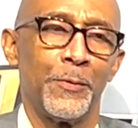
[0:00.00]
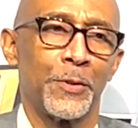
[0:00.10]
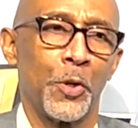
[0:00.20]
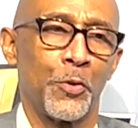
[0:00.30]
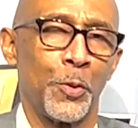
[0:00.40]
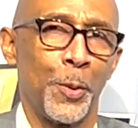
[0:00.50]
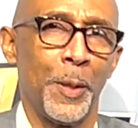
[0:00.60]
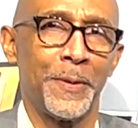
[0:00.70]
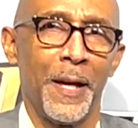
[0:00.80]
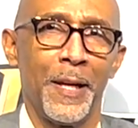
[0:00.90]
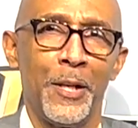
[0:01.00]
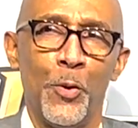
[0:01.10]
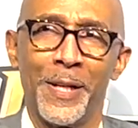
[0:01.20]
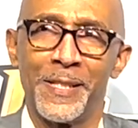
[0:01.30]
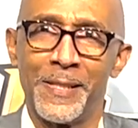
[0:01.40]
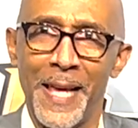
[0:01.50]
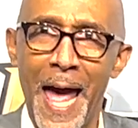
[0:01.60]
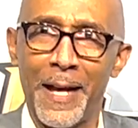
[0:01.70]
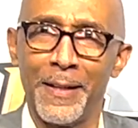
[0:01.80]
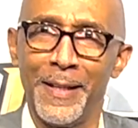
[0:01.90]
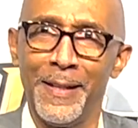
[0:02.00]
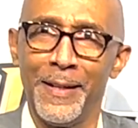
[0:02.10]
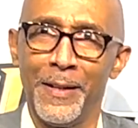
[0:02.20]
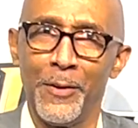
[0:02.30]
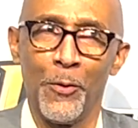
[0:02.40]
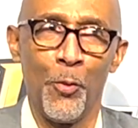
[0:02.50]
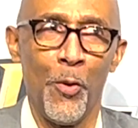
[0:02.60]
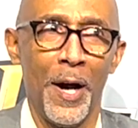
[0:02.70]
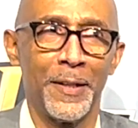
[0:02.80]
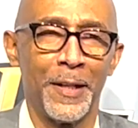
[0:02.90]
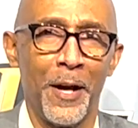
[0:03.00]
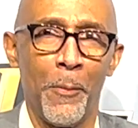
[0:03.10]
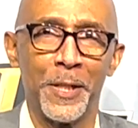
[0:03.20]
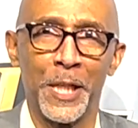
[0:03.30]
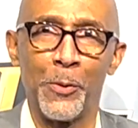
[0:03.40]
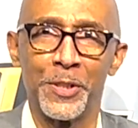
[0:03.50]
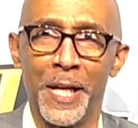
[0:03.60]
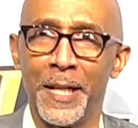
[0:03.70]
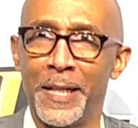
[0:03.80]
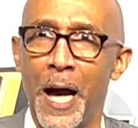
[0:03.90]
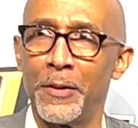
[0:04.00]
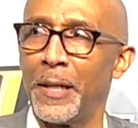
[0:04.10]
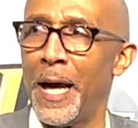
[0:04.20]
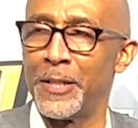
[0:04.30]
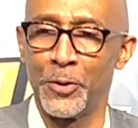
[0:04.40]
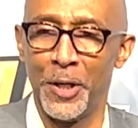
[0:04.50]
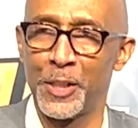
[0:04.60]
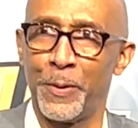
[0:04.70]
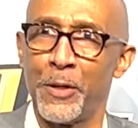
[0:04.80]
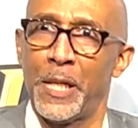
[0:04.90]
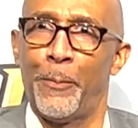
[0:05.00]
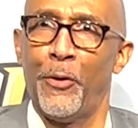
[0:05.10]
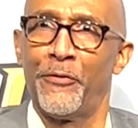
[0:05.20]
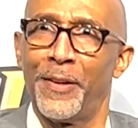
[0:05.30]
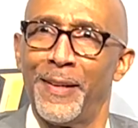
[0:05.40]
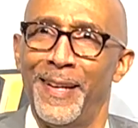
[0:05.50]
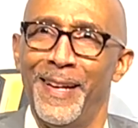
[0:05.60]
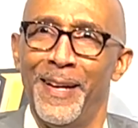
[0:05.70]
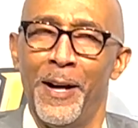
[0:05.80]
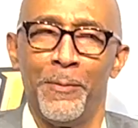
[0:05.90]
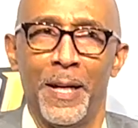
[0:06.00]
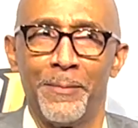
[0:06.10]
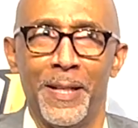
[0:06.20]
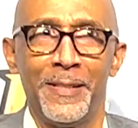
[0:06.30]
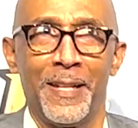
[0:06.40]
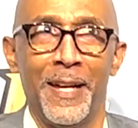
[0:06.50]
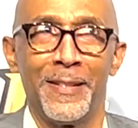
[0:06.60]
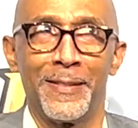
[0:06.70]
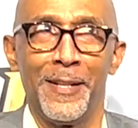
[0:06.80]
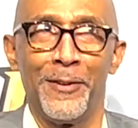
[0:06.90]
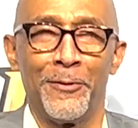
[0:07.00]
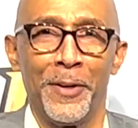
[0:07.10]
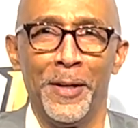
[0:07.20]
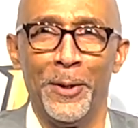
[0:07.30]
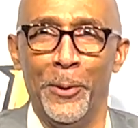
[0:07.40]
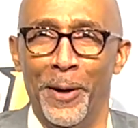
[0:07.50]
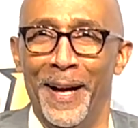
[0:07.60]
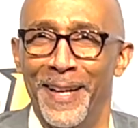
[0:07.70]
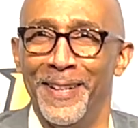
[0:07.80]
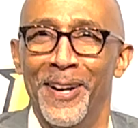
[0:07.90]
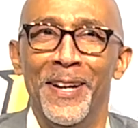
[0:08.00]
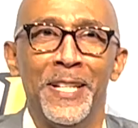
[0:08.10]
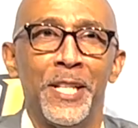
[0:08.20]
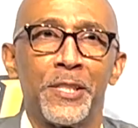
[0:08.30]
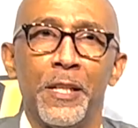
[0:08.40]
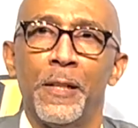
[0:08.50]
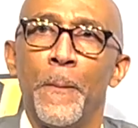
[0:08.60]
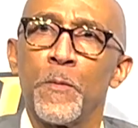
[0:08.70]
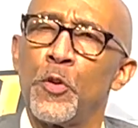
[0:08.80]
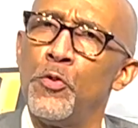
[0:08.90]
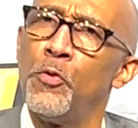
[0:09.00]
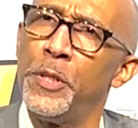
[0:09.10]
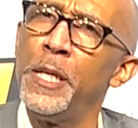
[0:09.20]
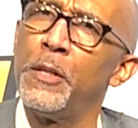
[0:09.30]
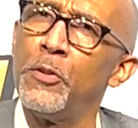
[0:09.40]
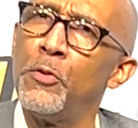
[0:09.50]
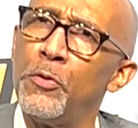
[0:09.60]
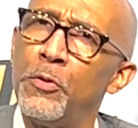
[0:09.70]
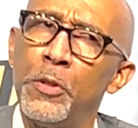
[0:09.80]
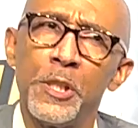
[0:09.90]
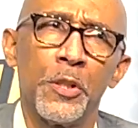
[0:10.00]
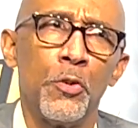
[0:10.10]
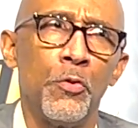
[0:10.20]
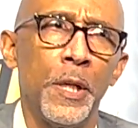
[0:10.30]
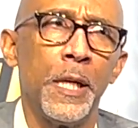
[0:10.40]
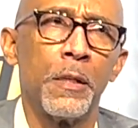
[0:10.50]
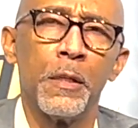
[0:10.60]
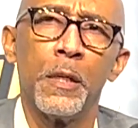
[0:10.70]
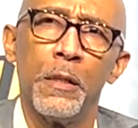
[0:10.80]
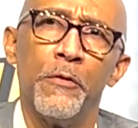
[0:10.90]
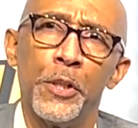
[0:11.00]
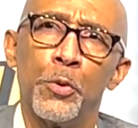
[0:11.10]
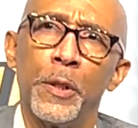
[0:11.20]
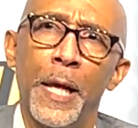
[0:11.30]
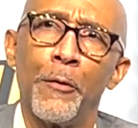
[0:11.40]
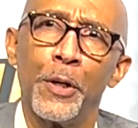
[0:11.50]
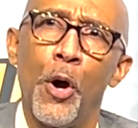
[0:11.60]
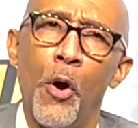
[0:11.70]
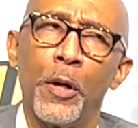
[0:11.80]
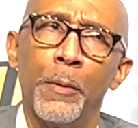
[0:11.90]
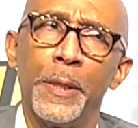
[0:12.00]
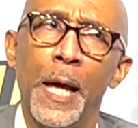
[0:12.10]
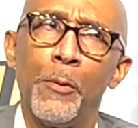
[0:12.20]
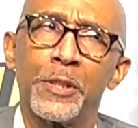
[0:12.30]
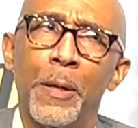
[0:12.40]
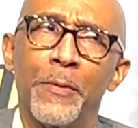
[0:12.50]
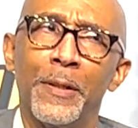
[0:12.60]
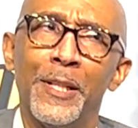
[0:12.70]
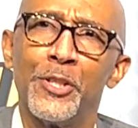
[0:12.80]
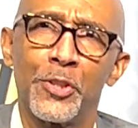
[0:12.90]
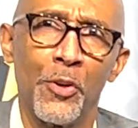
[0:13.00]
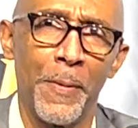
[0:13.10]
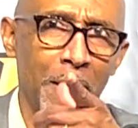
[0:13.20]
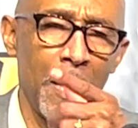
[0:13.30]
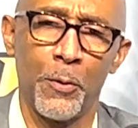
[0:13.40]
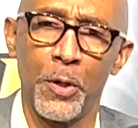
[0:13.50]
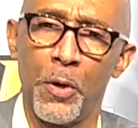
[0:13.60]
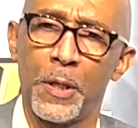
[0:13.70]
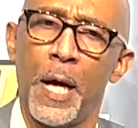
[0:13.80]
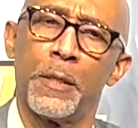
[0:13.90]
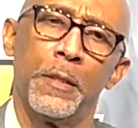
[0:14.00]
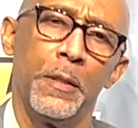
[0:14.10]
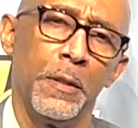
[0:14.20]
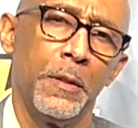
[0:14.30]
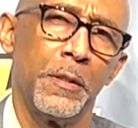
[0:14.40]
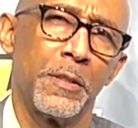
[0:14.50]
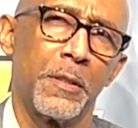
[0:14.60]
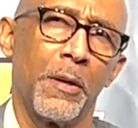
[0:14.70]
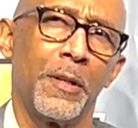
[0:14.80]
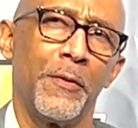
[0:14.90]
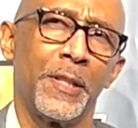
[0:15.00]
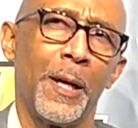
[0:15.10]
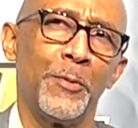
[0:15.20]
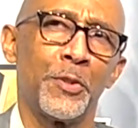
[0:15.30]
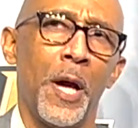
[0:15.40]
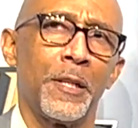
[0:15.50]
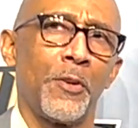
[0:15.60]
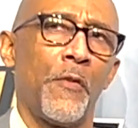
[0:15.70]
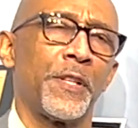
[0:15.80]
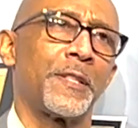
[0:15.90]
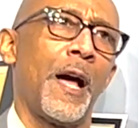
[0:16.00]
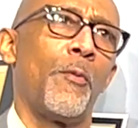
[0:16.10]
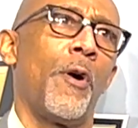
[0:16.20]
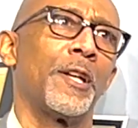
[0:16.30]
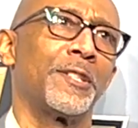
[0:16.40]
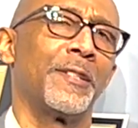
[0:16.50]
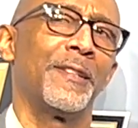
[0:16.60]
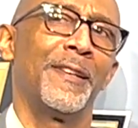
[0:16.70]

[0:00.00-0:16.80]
So because we went up there, he knew exactly what and how much he was getting down the line. So he looked at his plate, like, perfect. I'm like, man, this kid, is he unreal? You know, just a unique individual in that regard. I mean, that was something. He just stood back kind of where you kind of stared at everything. I'm just kind of off the side watching.